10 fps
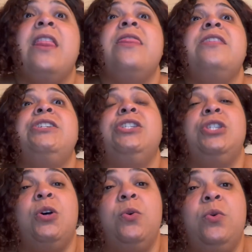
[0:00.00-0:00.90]
the
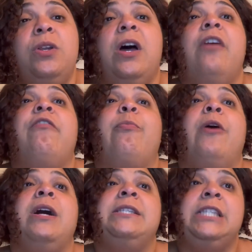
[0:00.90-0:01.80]
zone of
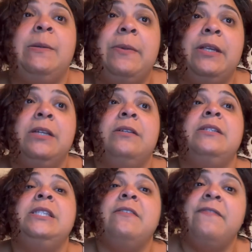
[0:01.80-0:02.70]

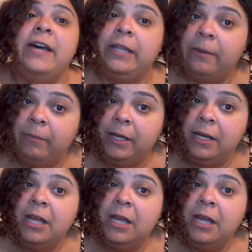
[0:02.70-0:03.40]
proximal development.